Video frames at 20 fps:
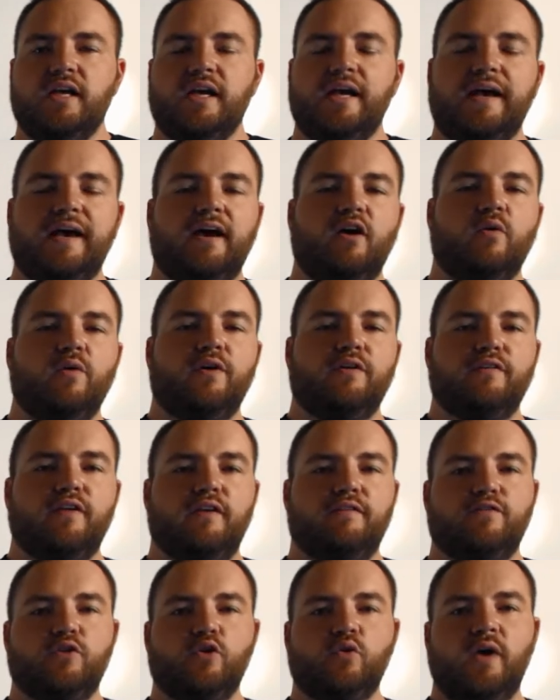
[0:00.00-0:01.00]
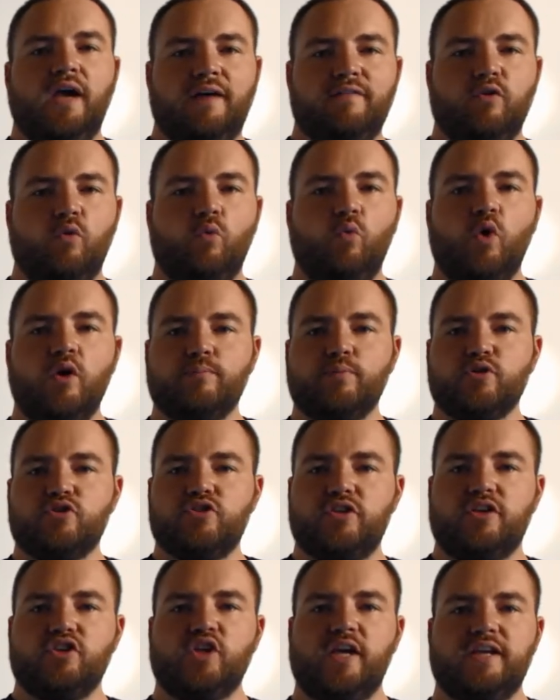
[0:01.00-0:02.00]
How if you have a
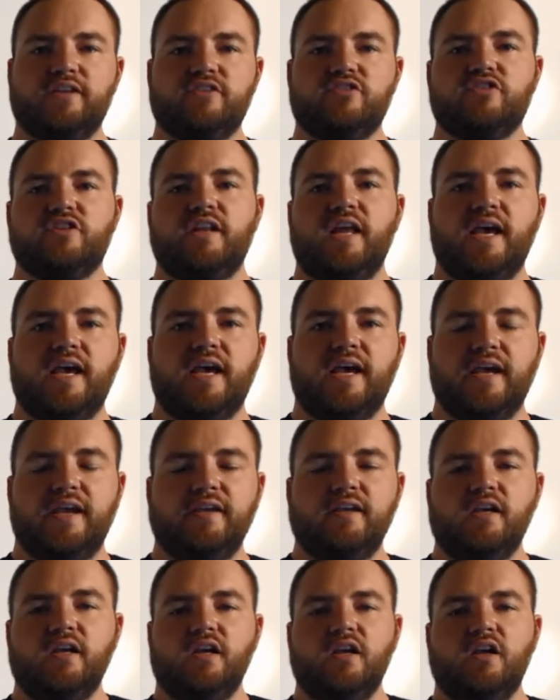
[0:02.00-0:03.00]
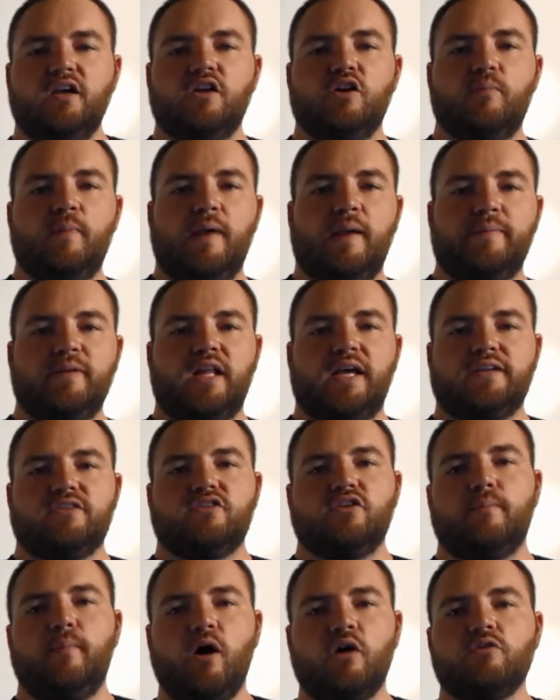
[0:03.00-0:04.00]
1% change today, you know, maybe like
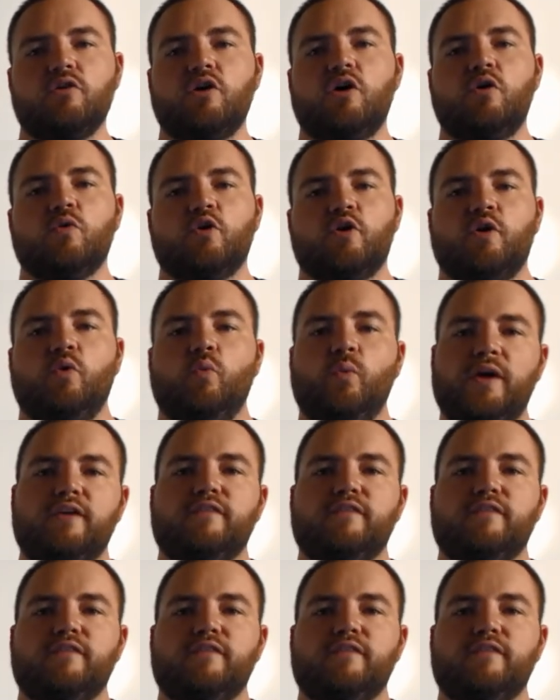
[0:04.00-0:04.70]
tomorrow or in